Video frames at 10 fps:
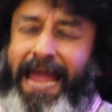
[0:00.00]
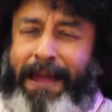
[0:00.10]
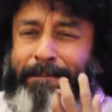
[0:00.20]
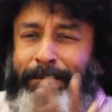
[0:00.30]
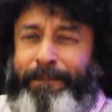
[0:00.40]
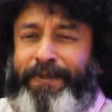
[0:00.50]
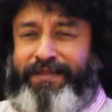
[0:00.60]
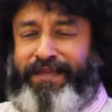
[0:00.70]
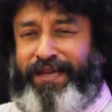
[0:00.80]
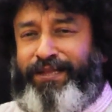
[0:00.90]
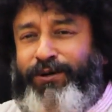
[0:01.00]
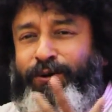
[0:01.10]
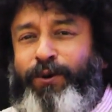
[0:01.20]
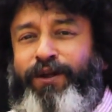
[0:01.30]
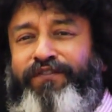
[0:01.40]
empathy in the
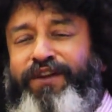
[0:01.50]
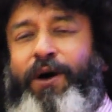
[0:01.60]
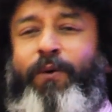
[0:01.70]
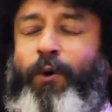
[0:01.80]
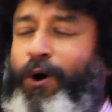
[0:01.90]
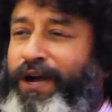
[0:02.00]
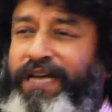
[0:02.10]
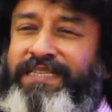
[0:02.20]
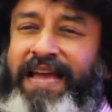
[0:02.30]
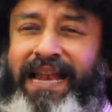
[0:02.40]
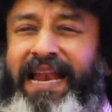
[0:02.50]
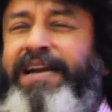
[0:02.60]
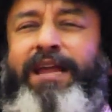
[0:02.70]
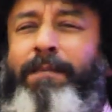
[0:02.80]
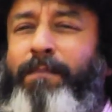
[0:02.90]
tone of your voice.
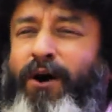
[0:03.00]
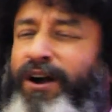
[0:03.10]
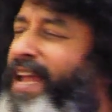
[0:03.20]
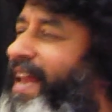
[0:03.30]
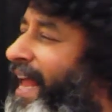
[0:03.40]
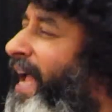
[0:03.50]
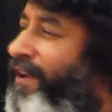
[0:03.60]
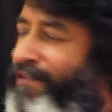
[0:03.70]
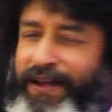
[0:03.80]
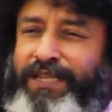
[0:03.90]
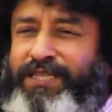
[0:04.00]
Let your body language